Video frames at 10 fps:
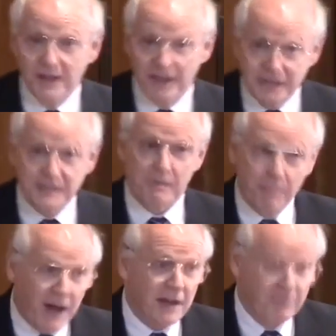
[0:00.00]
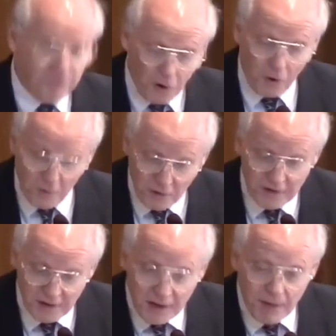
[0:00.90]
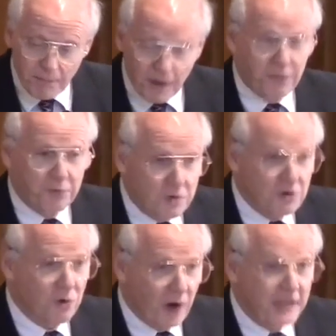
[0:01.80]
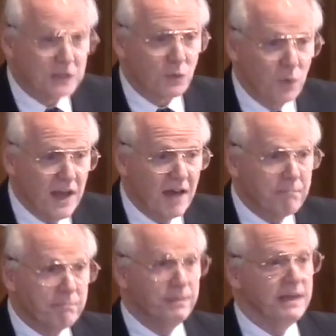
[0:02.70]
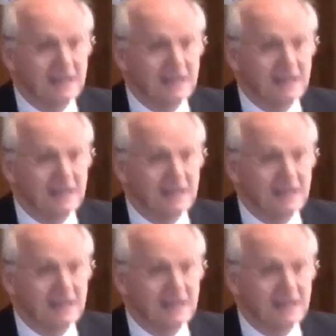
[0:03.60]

is a mighty foe, but through Christ we have beaten